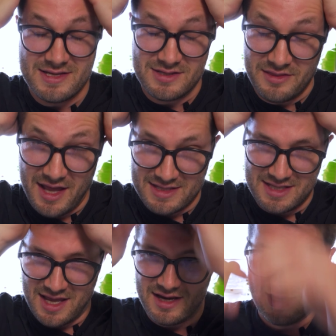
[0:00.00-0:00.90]
so that's
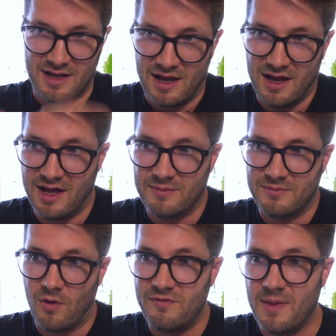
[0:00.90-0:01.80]
that.
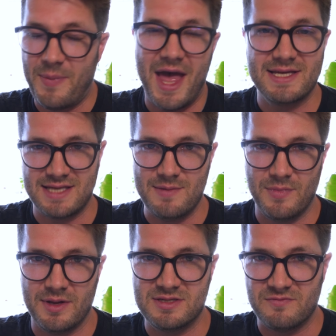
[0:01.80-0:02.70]
Over the past 8
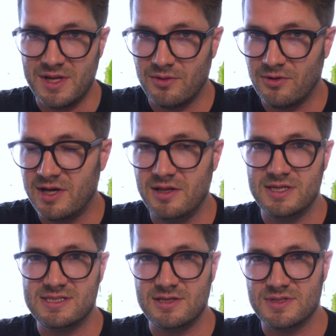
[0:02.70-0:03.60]
months of me learning
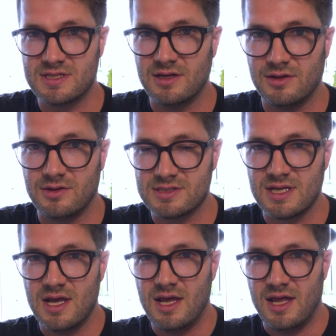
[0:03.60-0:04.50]
these new skills
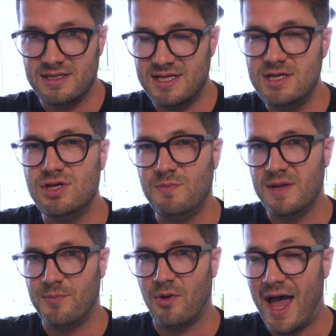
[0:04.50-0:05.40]
and teaching
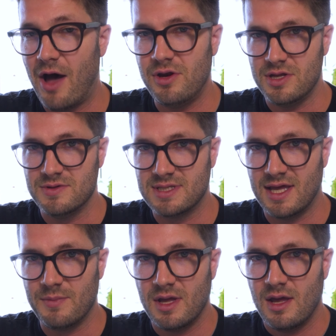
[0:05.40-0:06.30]
people how to use
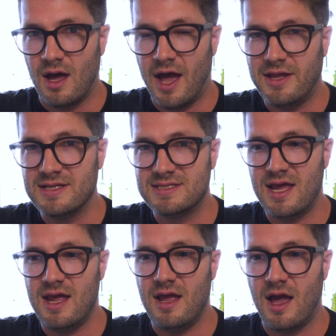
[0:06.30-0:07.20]
them, I can
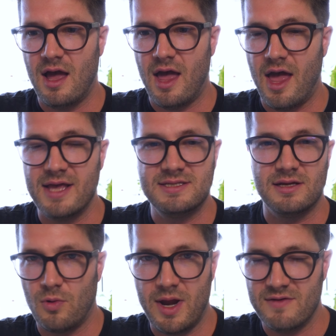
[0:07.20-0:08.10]
say as a
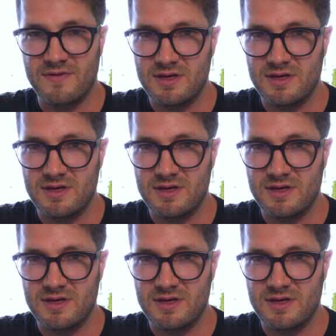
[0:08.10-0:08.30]
creative